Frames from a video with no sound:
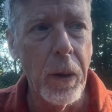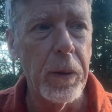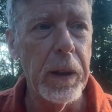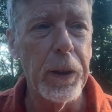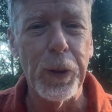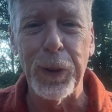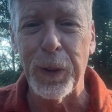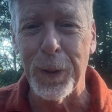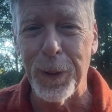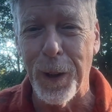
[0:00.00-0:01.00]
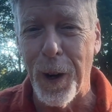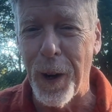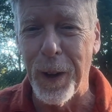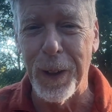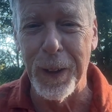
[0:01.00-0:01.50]
These
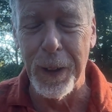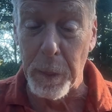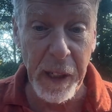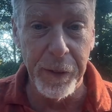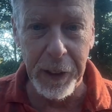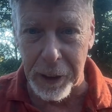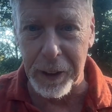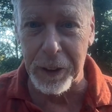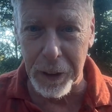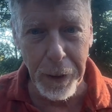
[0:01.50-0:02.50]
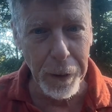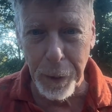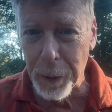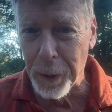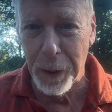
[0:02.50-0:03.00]
are metaphysics,
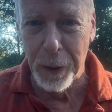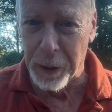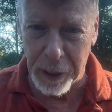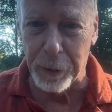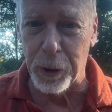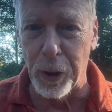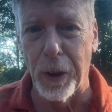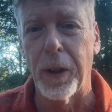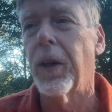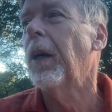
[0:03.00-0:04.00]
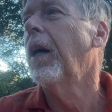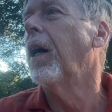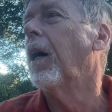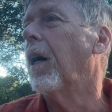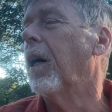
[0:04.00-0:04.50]
that's for sure.
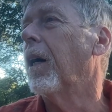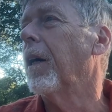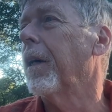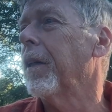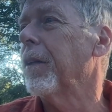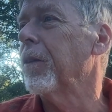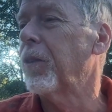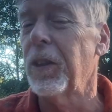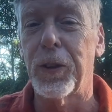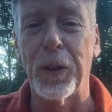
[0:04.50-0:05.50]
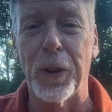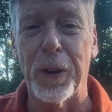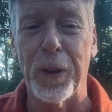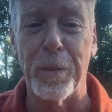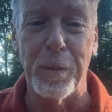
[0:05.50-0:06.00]
These
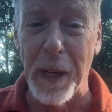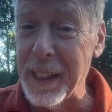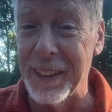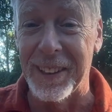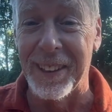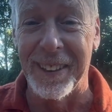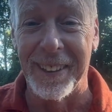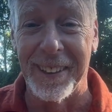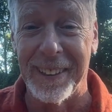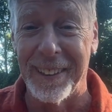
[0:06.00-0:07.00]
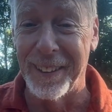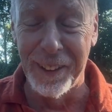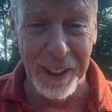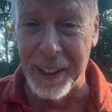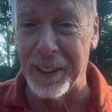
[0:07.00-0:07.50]
are amazing
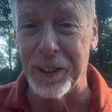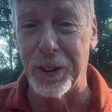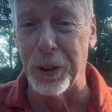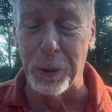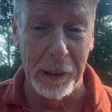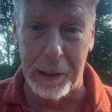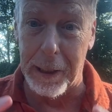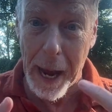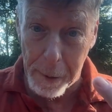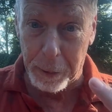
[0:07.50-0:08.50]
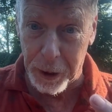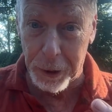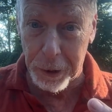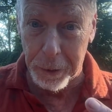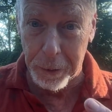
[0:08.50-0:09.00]
things to
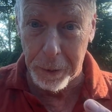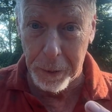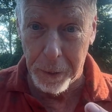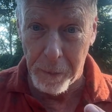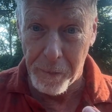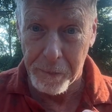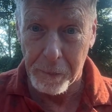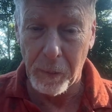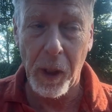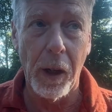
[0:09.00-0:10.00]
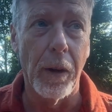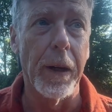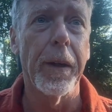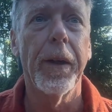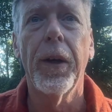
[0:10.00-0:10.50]
establish,
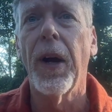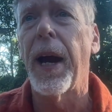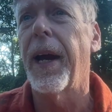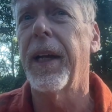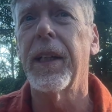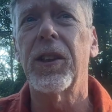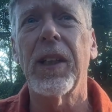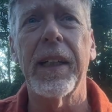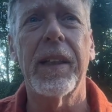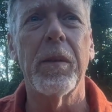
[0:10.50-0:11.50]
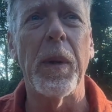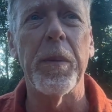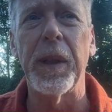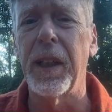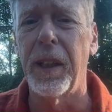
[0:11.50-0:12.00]
right? And it's not that
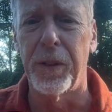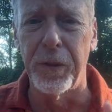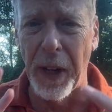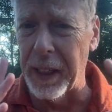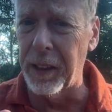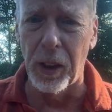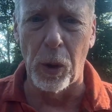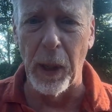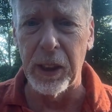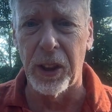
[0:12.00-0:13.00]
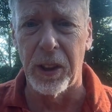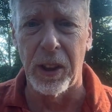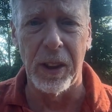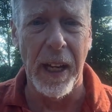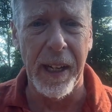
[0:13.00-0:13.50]
maybe he invented the questions
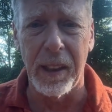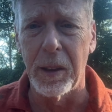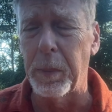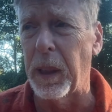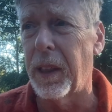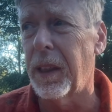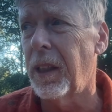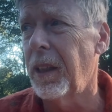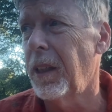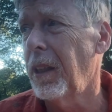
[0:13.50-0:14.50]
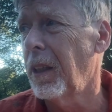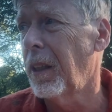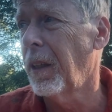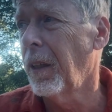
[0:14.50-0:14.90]
exactly, but his